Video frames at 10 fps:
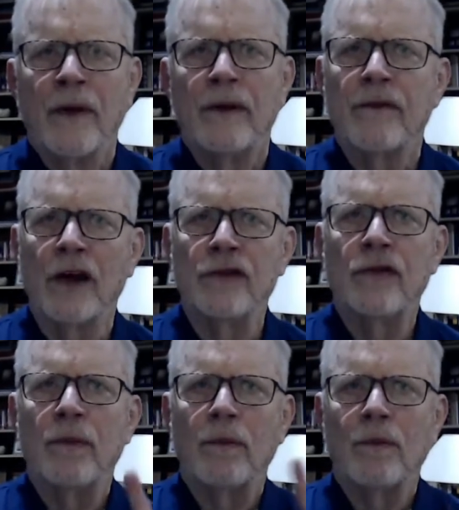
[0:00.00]
got
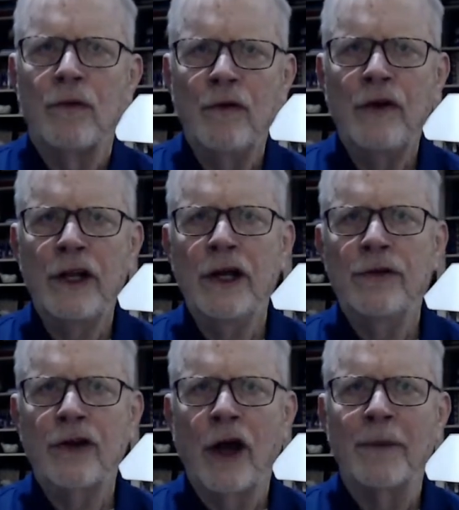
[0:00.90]
two videos
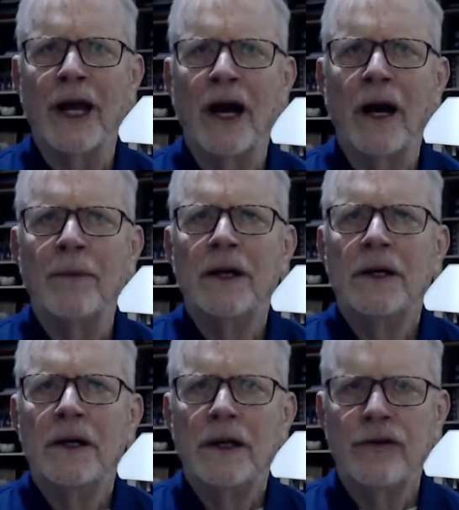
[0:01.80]
coming up,
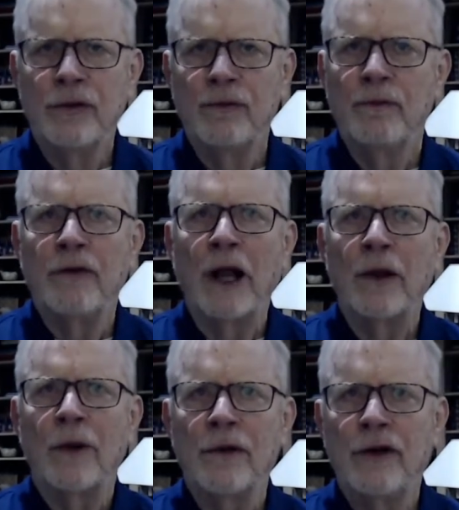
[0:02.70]
to
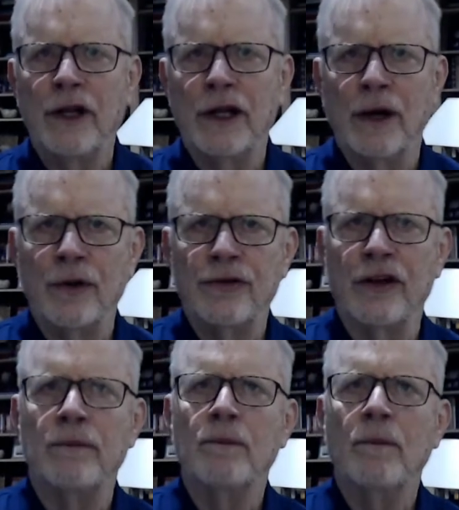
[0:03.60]
follow-on videos, and
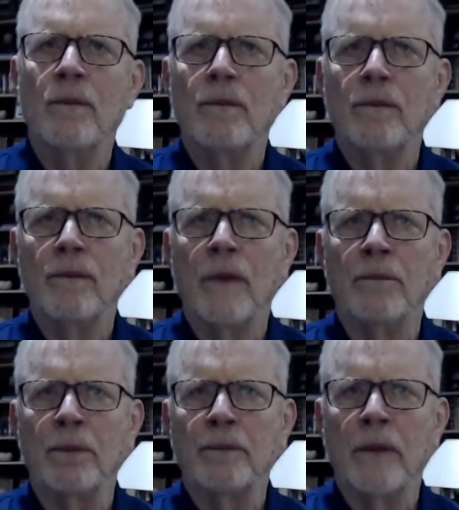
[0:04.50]

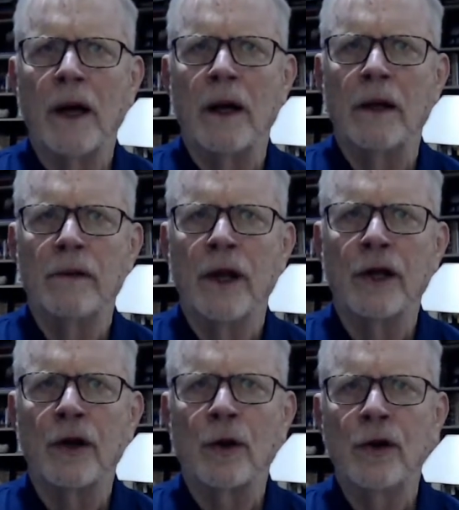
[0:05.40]
I
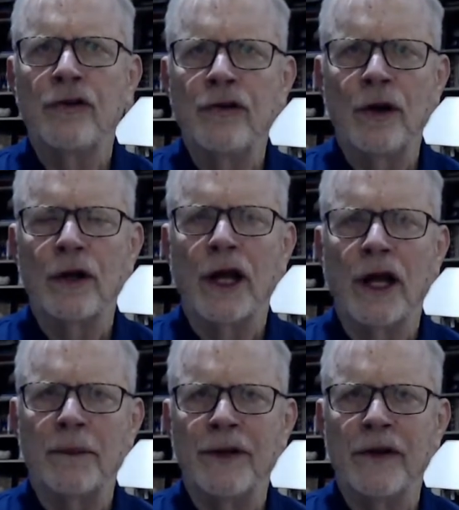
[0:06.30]
encourage you to look at
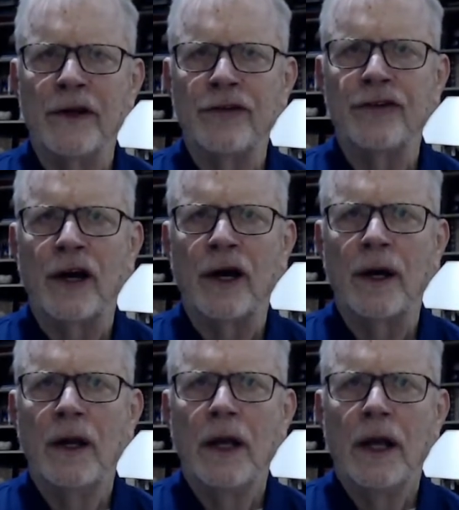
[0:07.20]
them in this
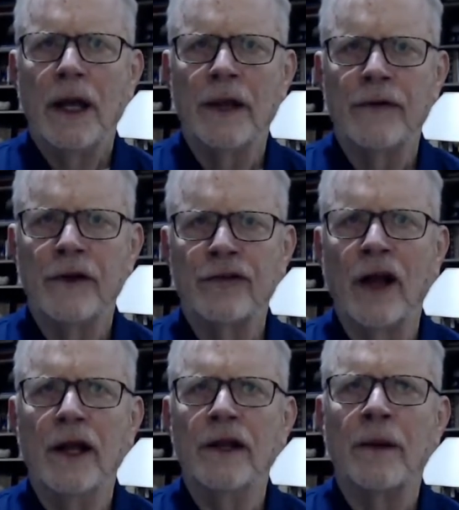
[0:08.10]

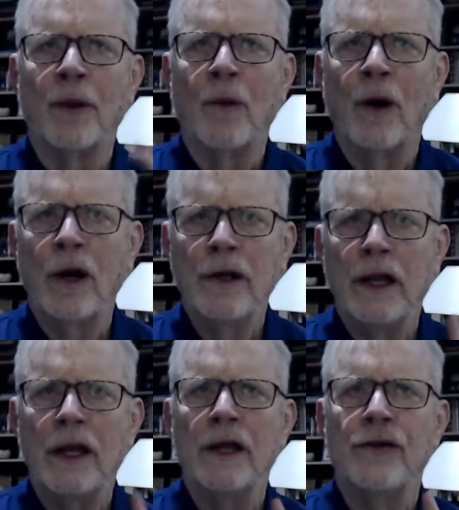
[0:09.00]
light. Number one
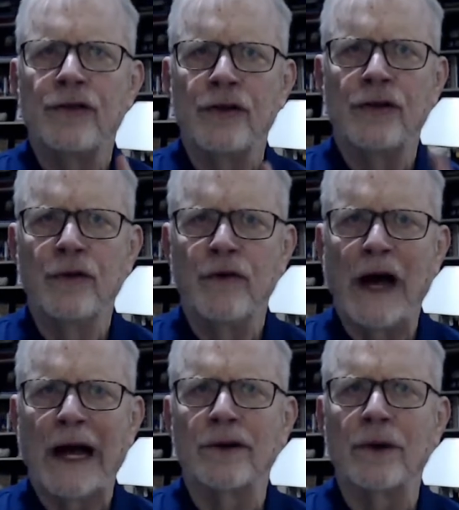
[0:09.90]
is the
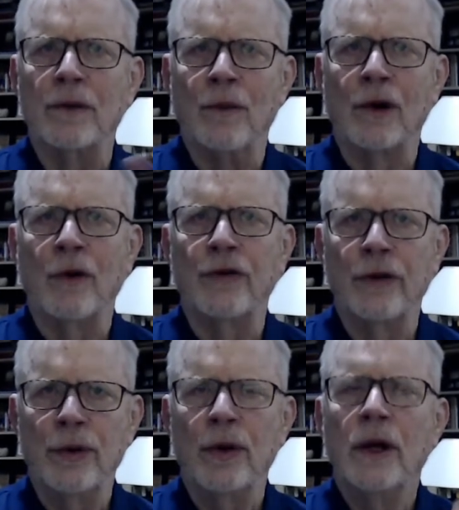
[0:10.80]
two-factor. We'll go
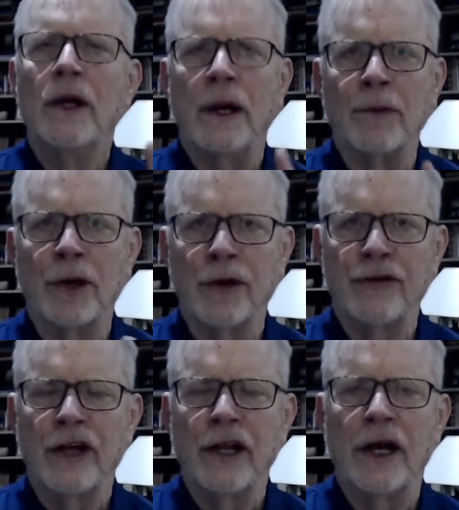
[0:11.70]
through and we're going to
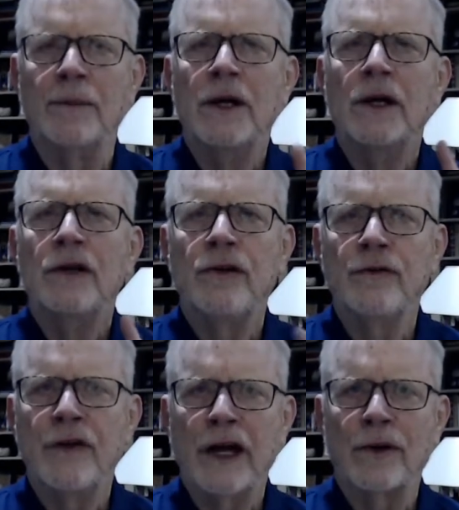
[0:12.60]
set up
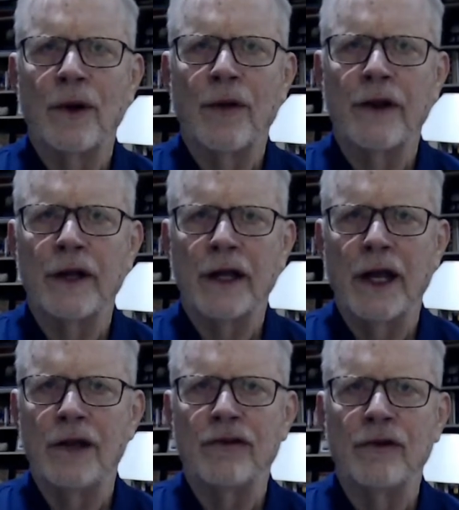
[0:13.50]
two-factor
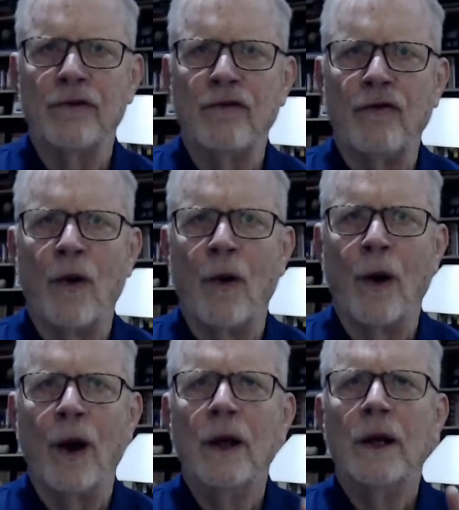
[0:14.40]
authentication
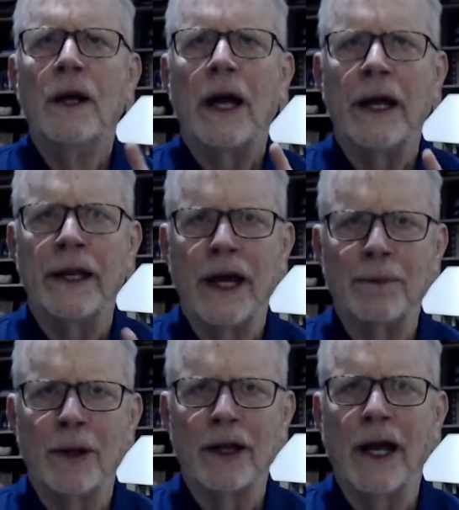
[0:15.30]
for an
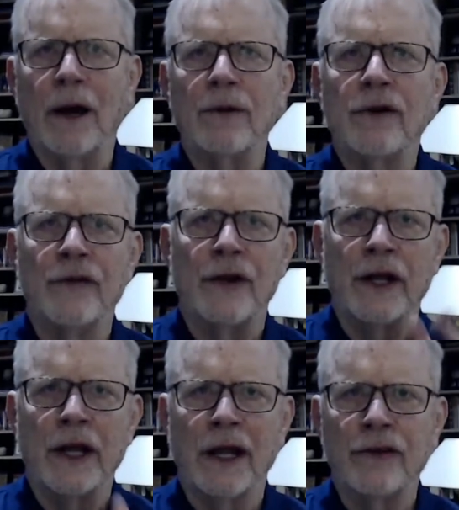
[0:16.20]
Apple account. And then
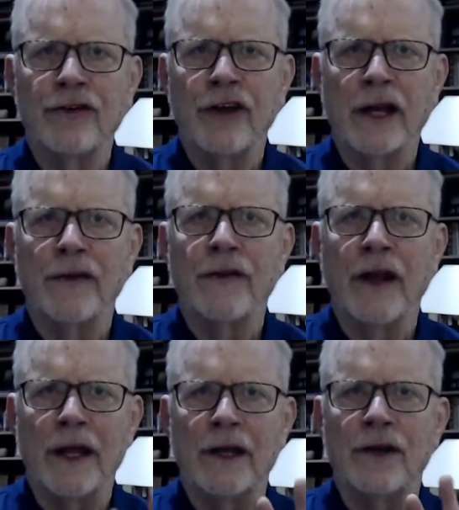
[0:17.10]
again, second thing
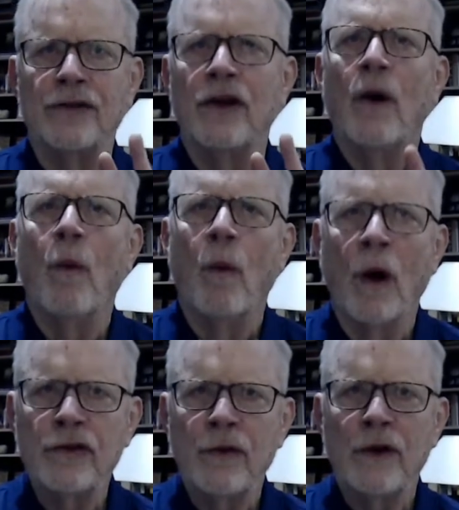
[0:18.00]
is,
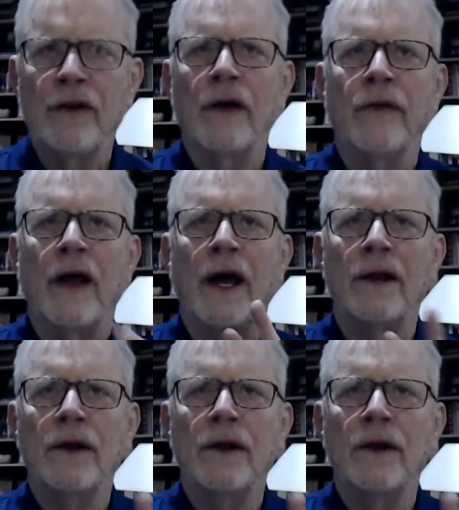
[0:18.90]
once we've done that,